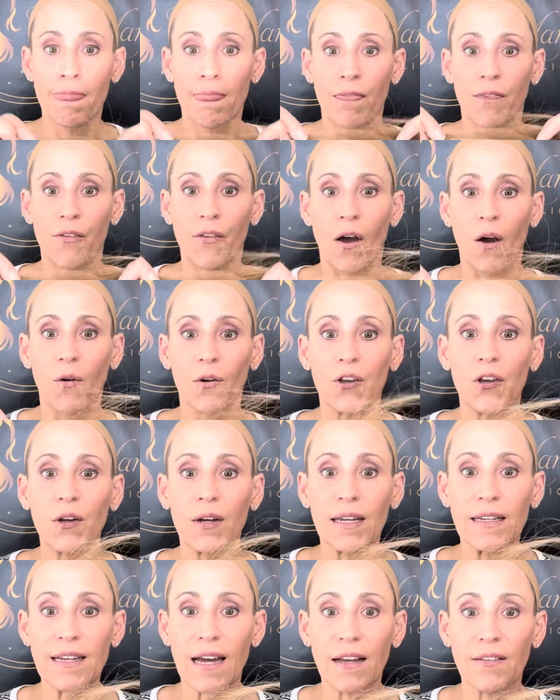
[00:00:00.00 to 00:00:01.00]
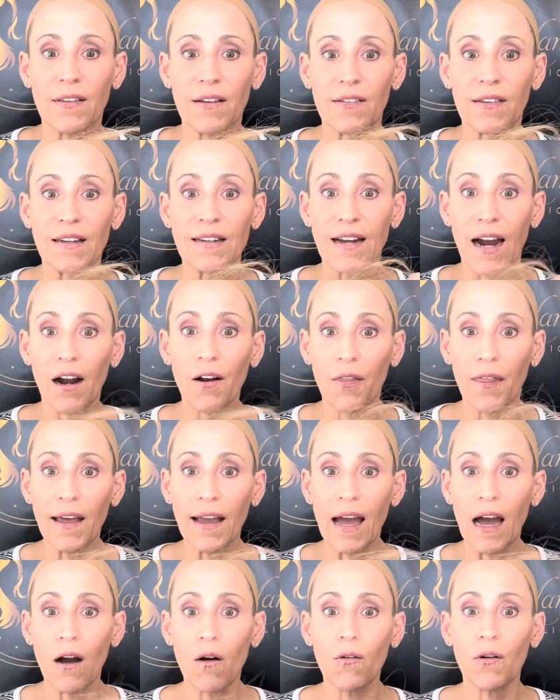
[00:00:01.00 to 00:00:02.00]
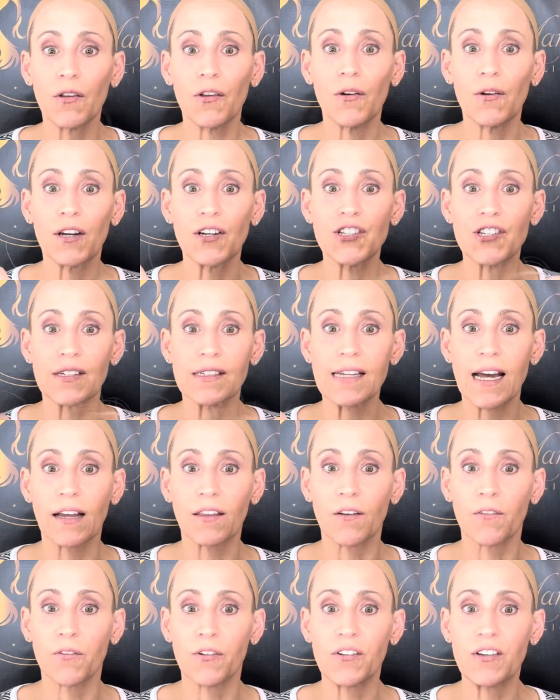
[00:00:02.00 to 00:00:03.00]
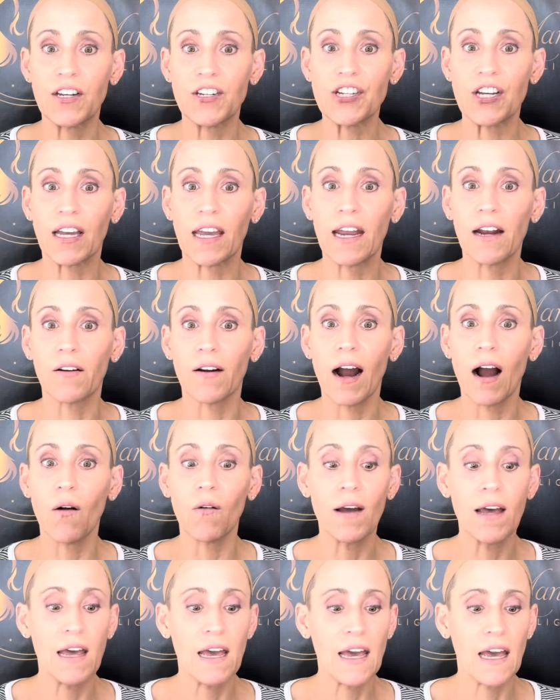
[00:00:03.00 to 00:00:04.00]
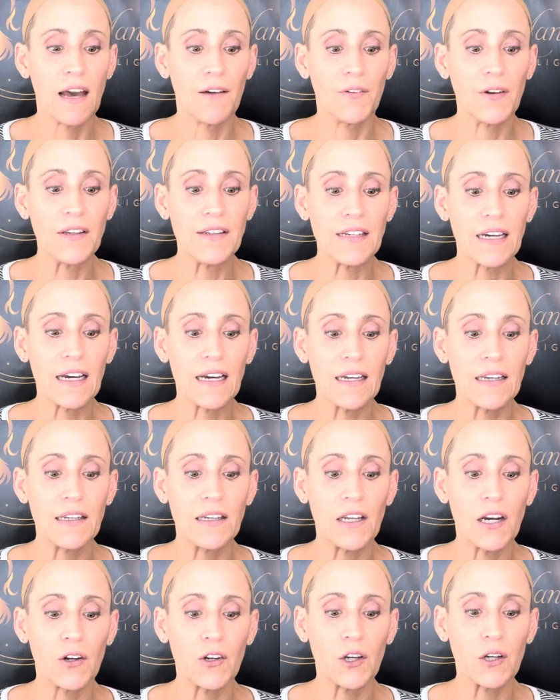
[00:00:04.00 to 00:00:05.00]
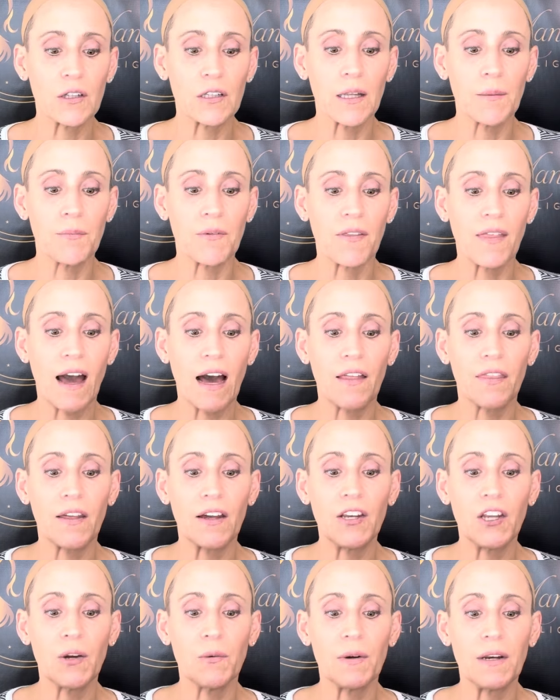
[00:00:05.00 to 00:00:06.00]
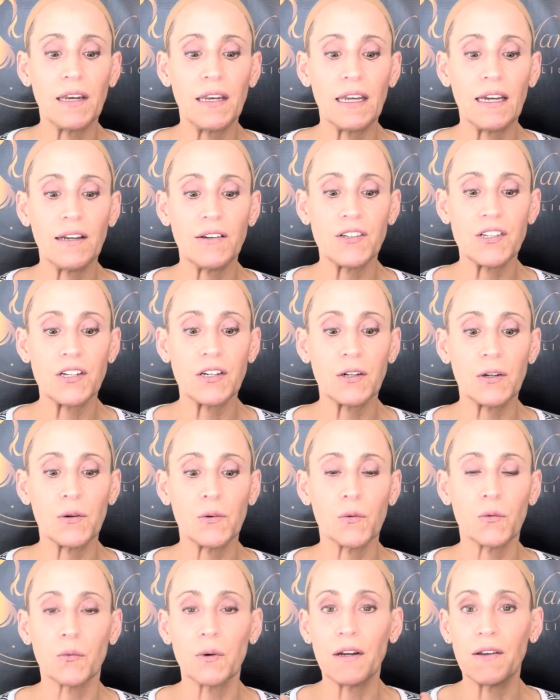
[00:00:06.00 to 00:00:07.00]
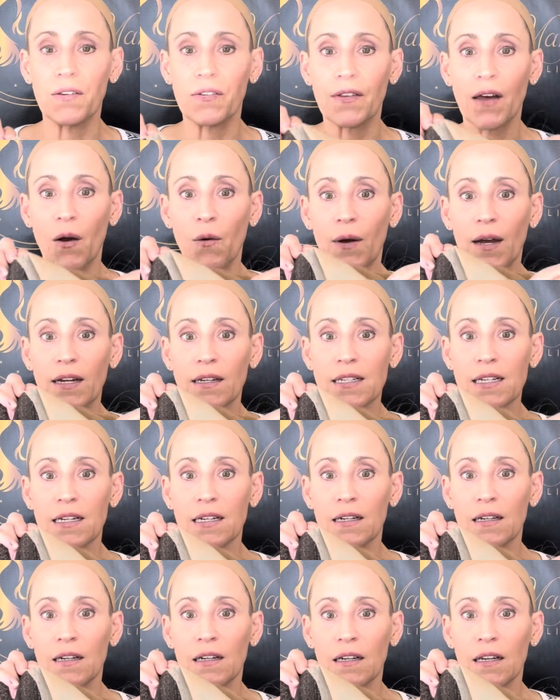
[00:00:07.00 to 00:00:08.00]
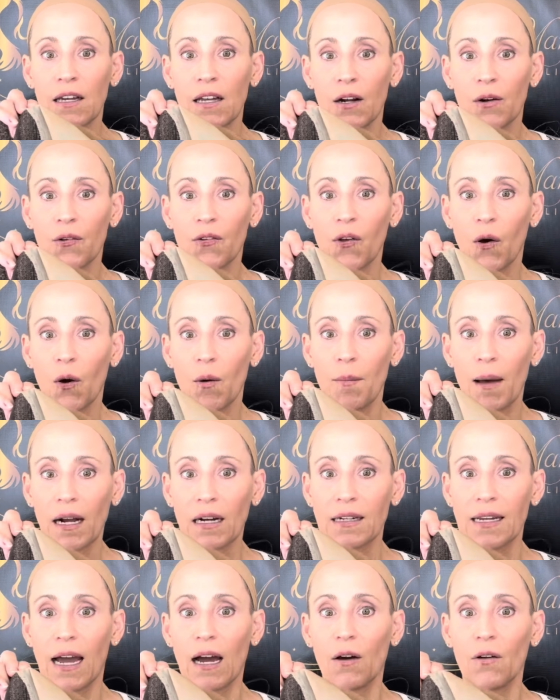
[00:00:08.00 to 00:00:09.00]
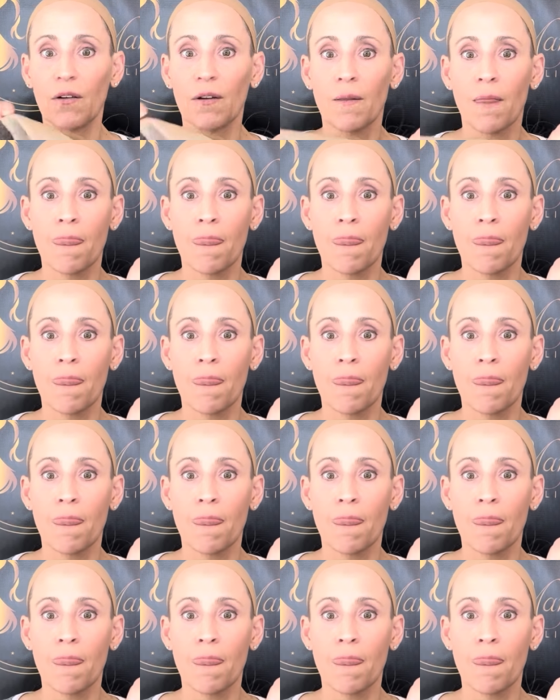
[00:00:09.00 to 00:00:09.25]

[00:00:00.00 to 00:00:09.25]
So you can take this entire thing out. You can just take the stitching here out. If you did, you know, you clipped that, then you would need to re-sew it, you know, sew it back down